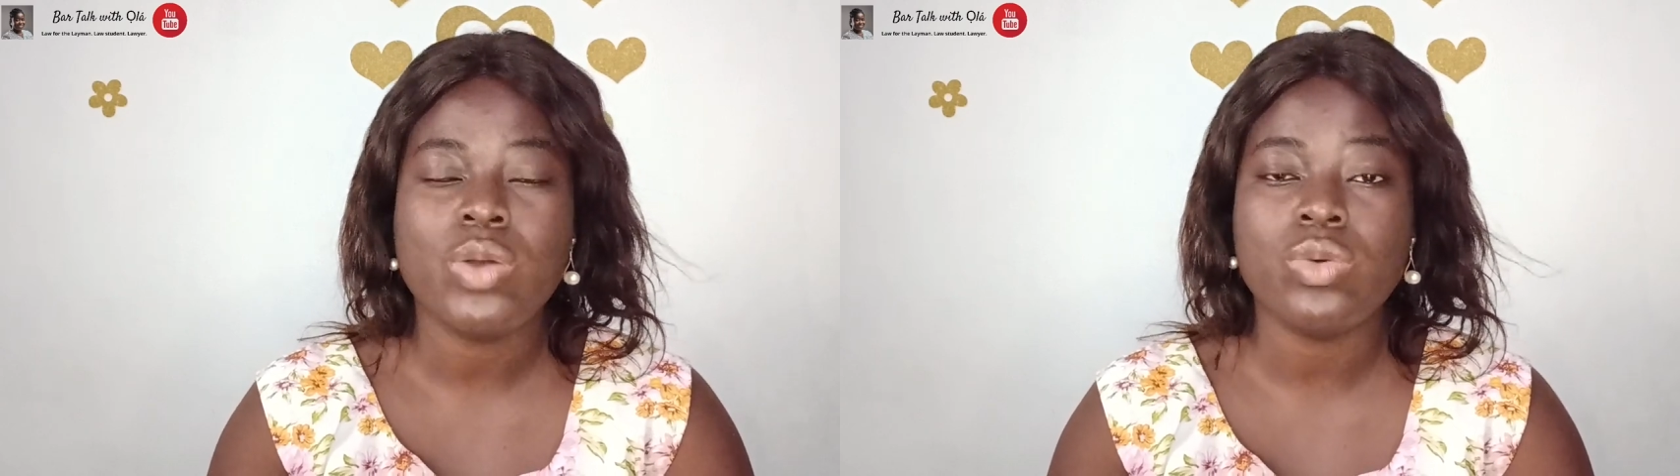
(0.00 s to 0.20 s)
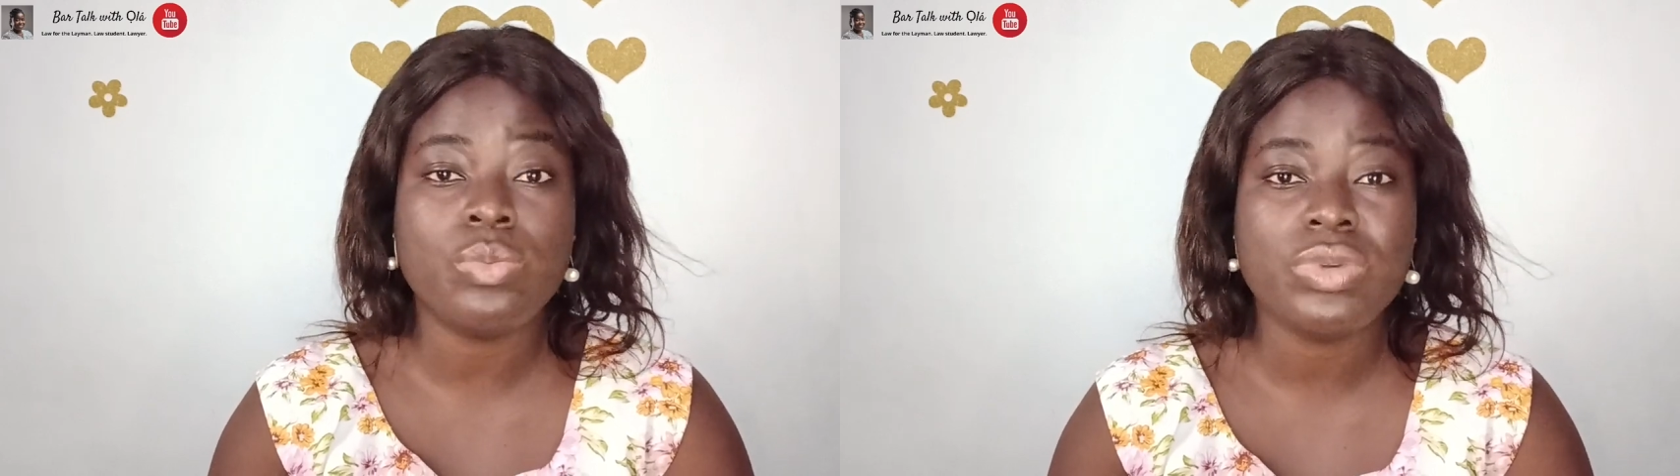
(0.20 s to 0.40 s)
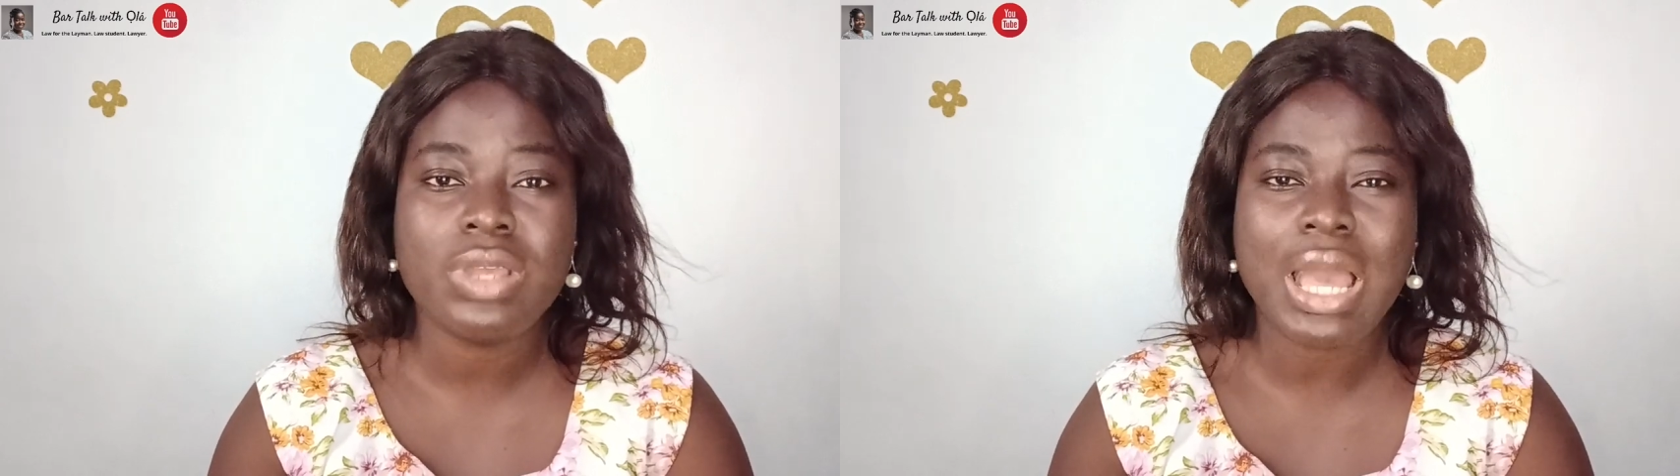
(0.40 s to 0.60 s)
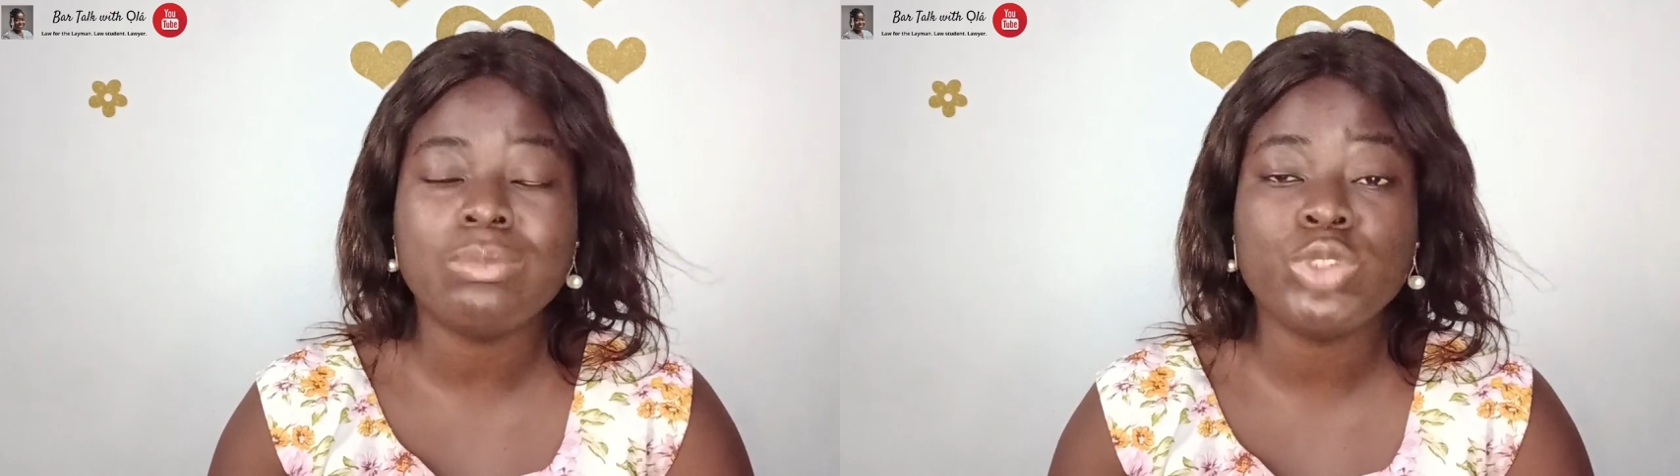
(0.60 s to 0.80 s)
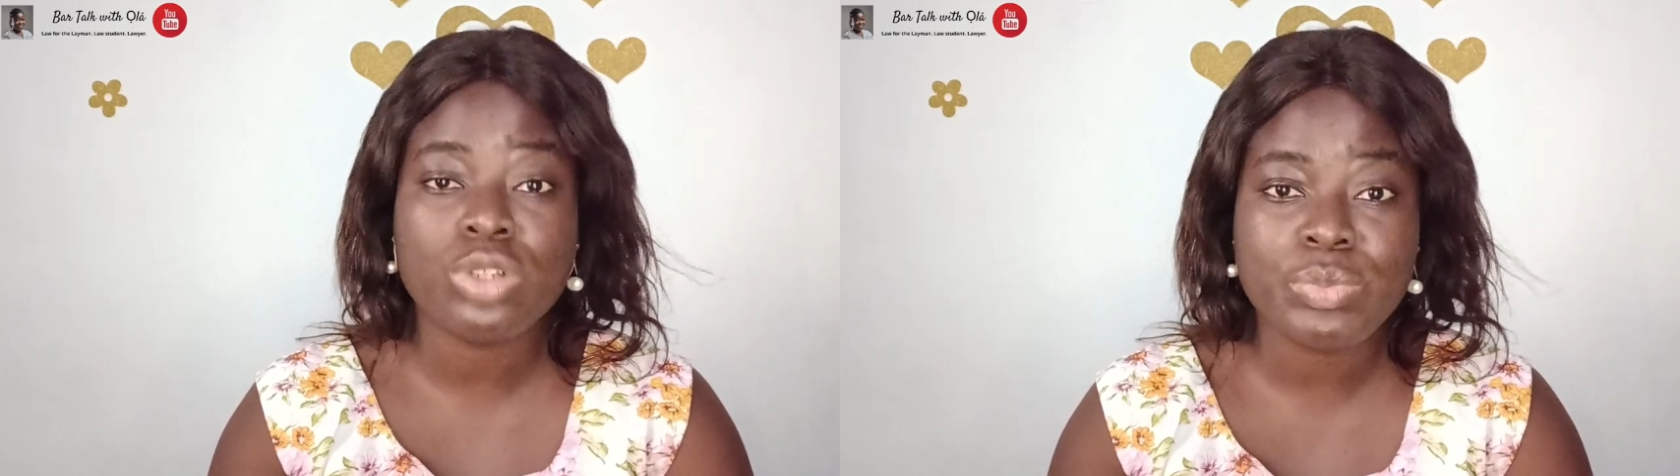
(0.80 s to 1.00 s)
robbery,
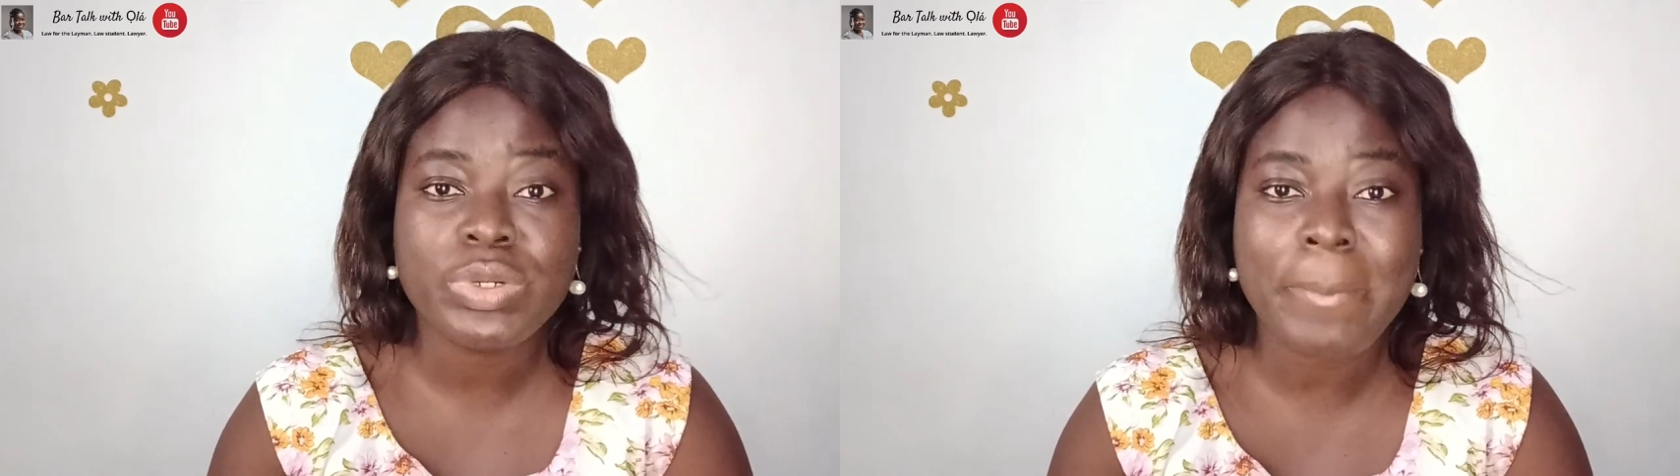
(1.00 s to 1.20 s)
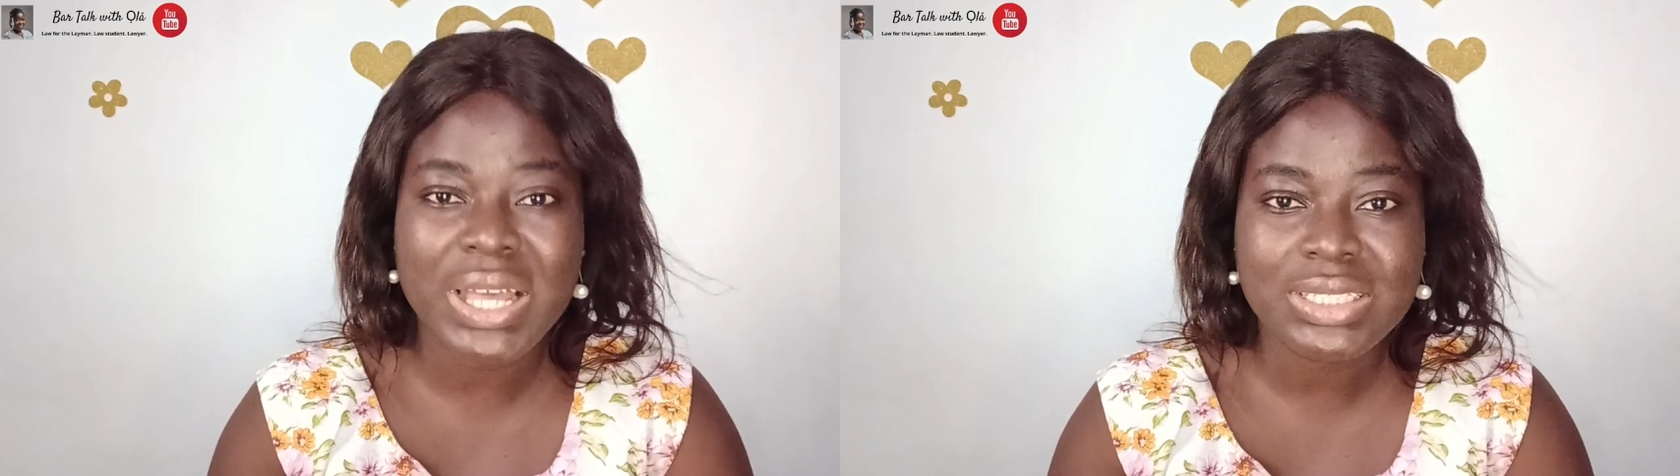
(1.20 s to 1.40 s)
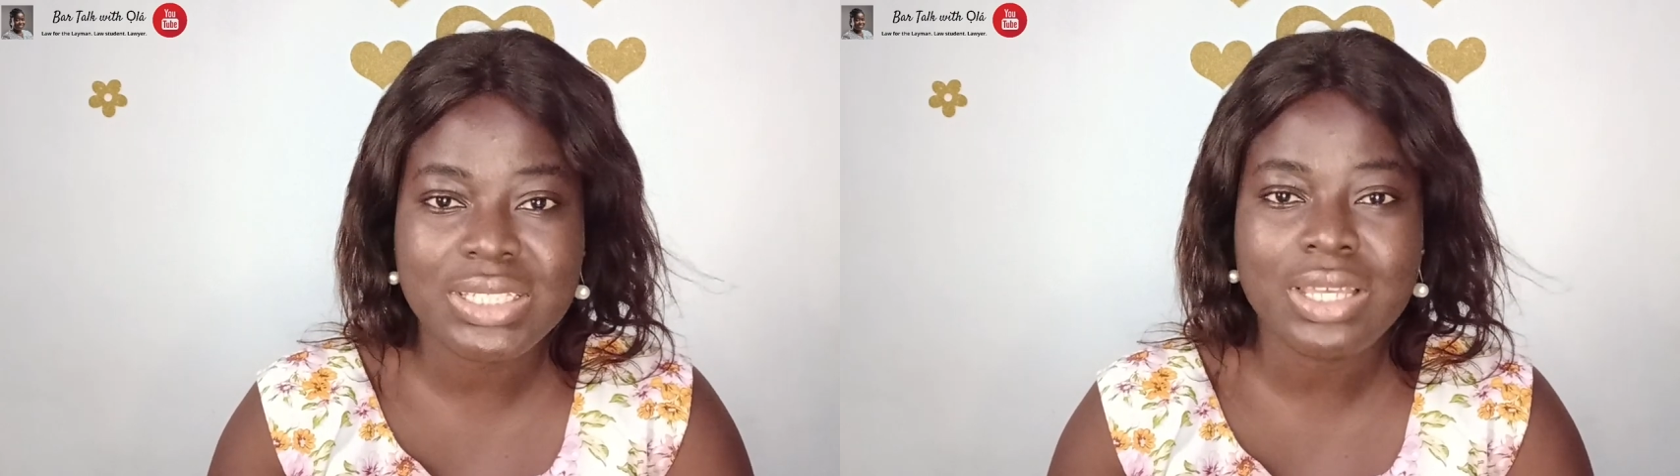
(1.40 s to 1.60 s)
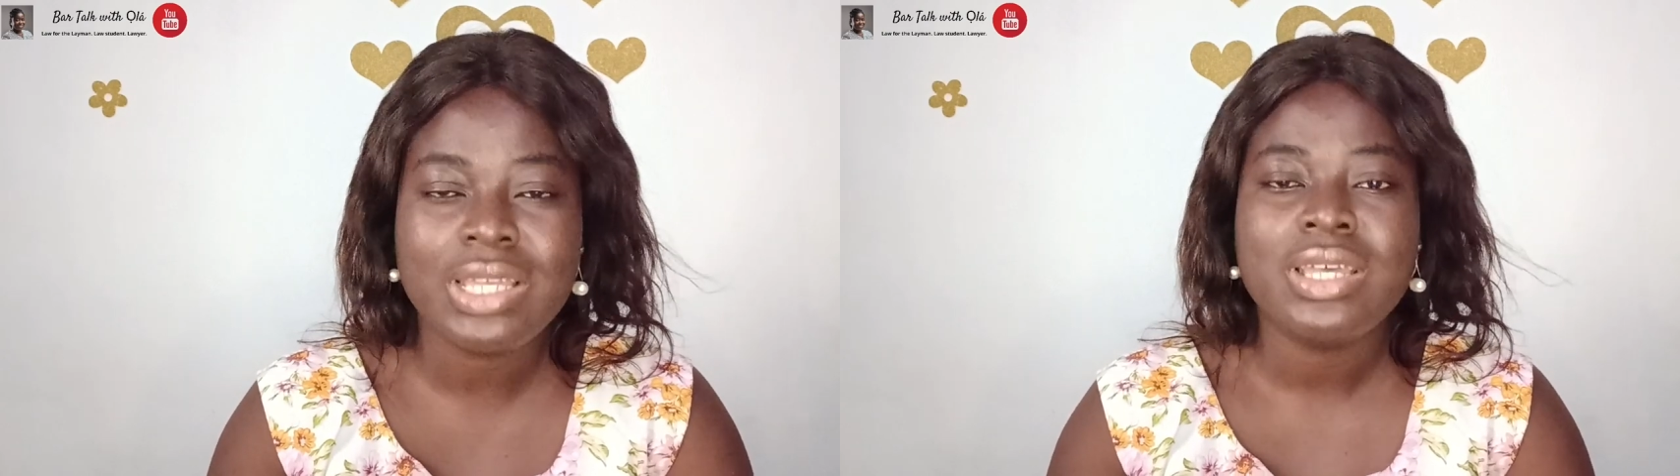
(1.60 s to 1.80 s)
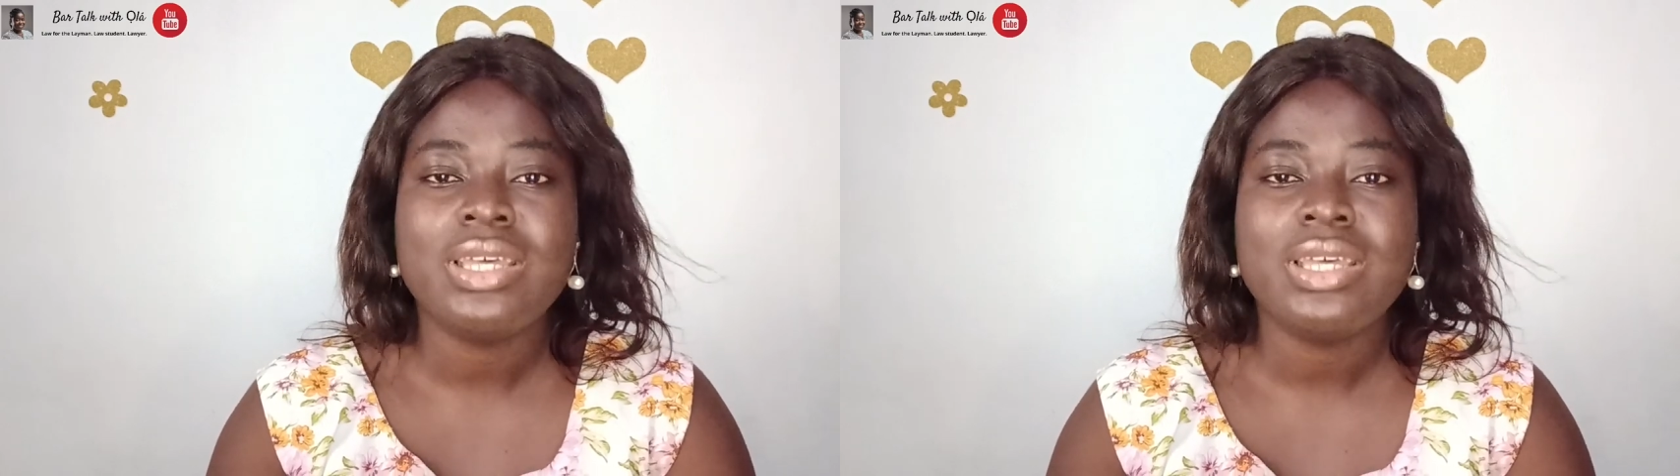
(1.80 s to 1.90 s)
armed robbery matter.